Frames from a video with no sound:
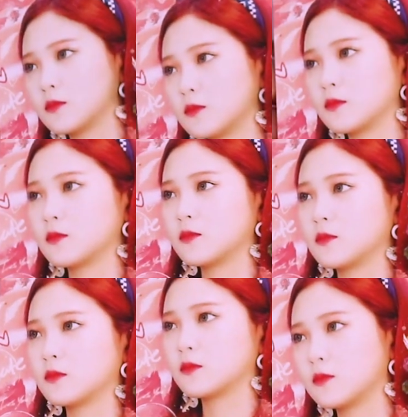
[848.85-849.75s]

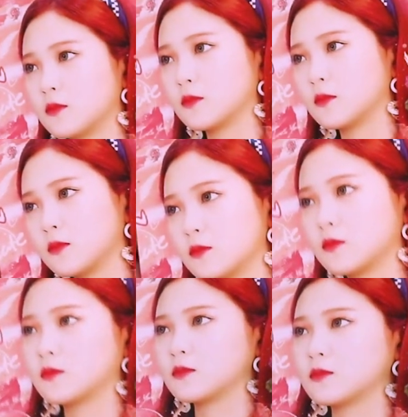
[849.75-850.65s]
Yeri, oh, my
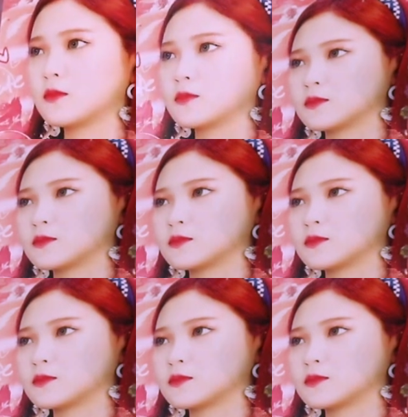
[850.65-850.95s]
fave.